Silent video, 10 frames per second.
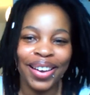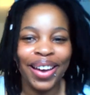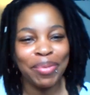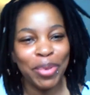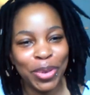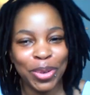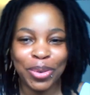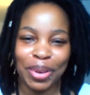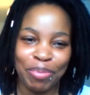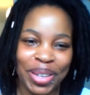I'm also
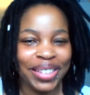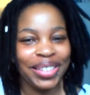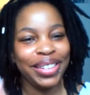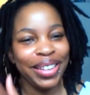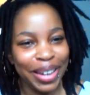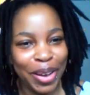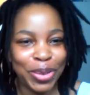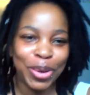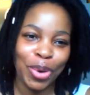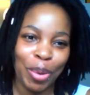doing a PhD, and I
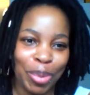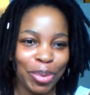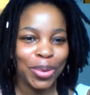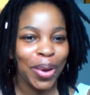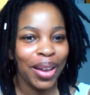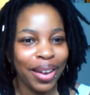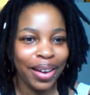also grew up in Botswana,